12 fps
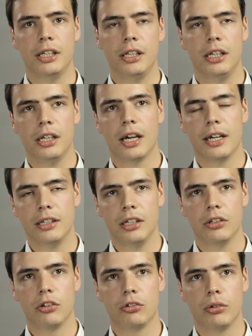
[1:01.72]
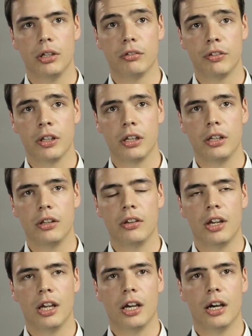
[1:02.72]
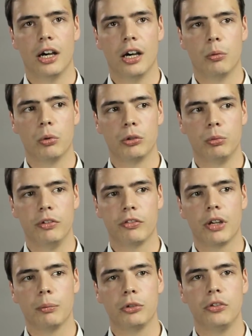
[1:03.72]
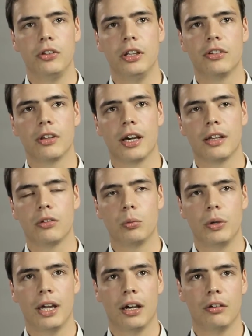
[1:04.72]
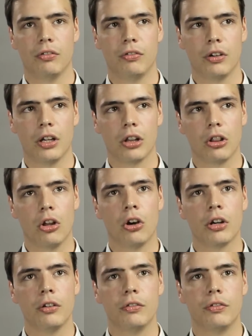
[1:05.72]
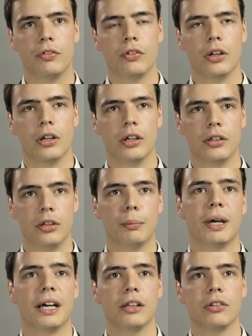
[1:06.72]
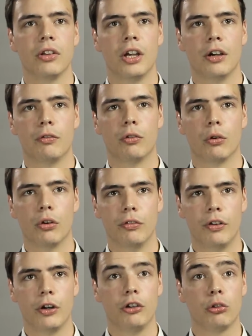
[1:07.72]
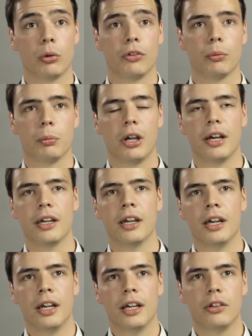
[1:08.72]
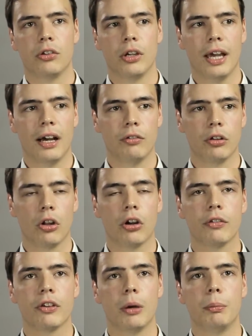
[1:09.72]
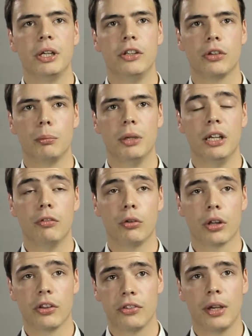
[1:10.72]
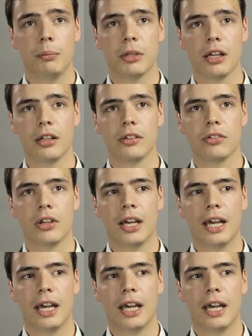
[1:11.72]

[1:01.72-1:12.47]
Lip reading: in the IT industry in Finland, what we've come to see is that we have a lot of demand for a very short supply. So you have a lot of companies competing for the same talent.